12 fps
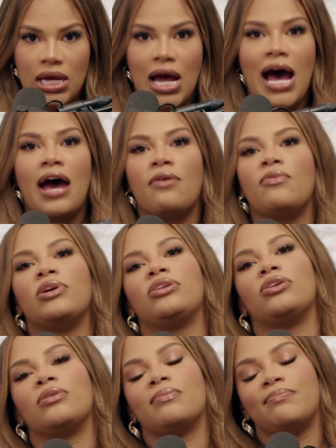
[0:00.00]
I would,
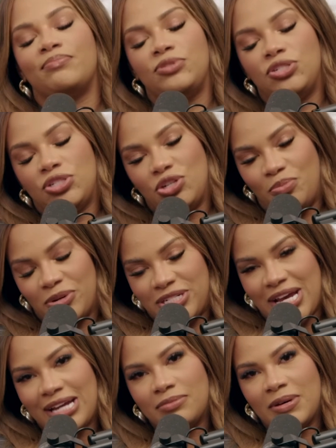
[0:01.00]
to
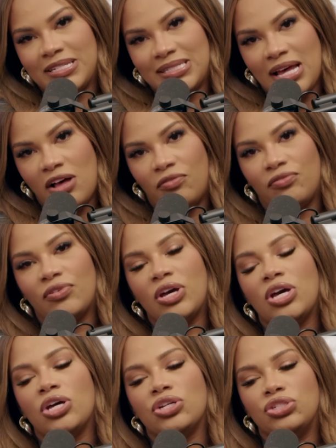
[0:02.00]
protect myself,
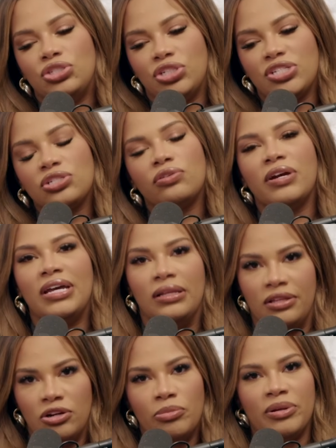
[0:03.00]
just create a
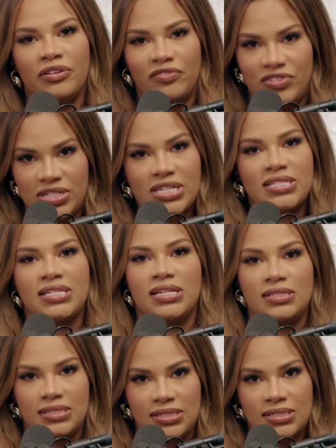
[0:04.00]
little bit of
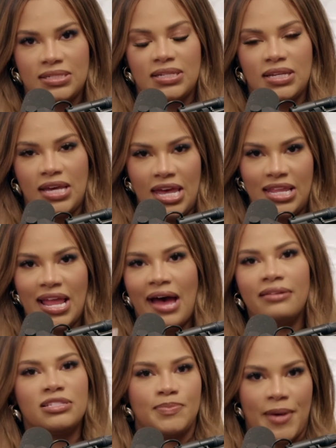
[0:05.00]
distance in that
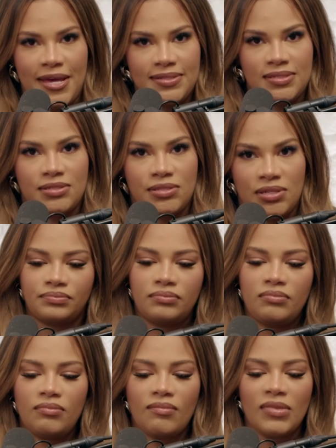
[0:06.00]
space.
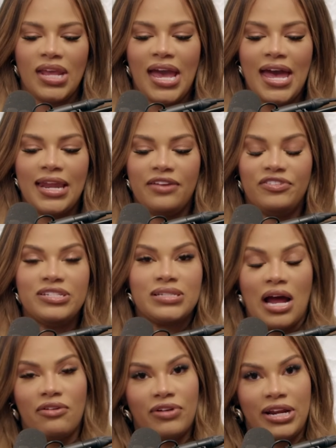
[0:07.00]
And if he's
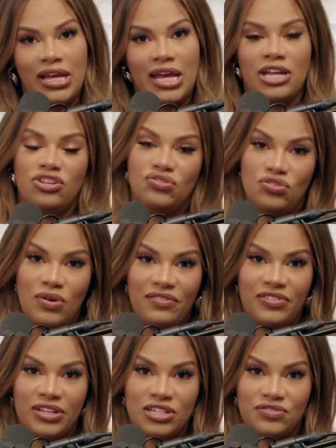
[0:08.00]
not ready and you do have
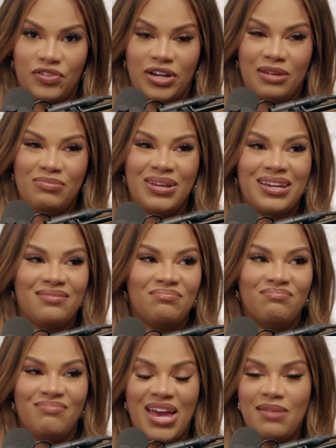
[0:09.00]
feelings for him,
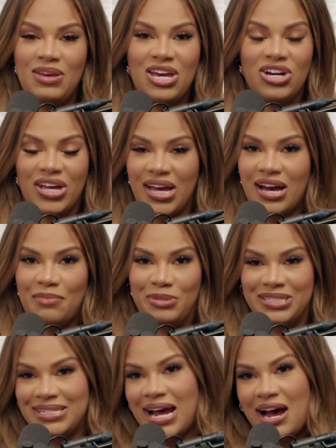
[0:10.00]
maybe hooking up
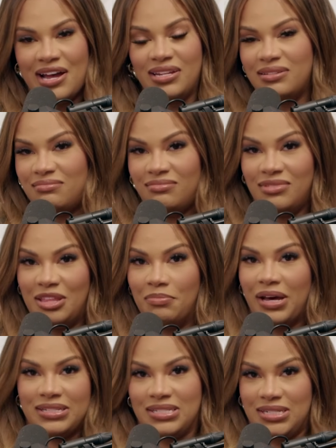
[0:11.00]
is not the
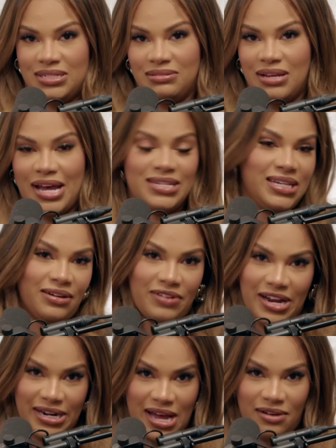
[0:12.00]
best idea
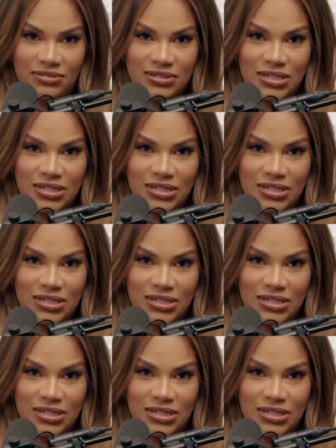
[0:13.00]
right now.